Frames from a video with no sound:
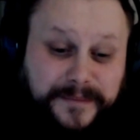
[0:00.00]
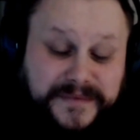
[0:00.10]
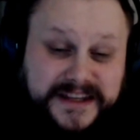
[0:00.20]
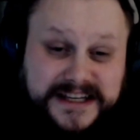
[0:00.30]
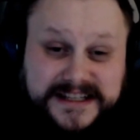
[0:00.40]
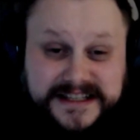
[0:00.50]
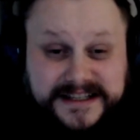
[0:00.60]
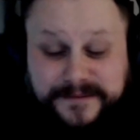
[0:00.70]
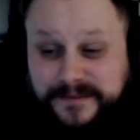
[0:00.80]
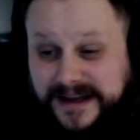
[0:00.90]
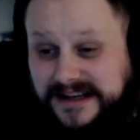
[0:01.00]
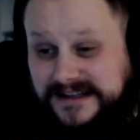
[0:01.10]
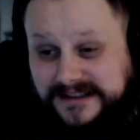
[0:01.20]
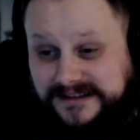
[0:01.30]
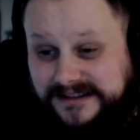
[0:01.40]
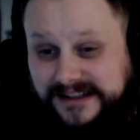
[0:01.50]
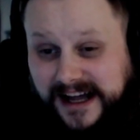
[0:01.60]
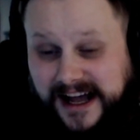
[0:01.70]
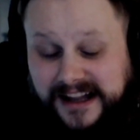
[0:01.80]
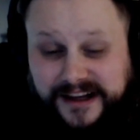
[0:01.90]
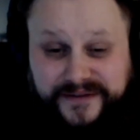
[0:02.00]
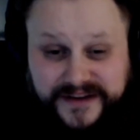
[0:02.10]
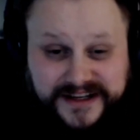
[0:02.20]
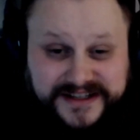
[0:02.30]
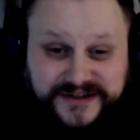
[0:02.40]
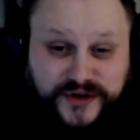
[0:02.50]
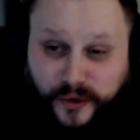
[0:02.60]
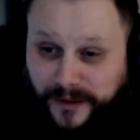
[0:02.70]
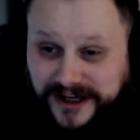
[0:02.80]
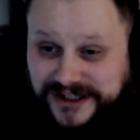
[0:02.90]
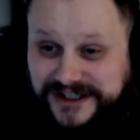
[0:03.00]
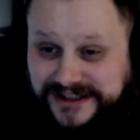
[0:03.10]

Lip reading: This is amazing. I love this so much.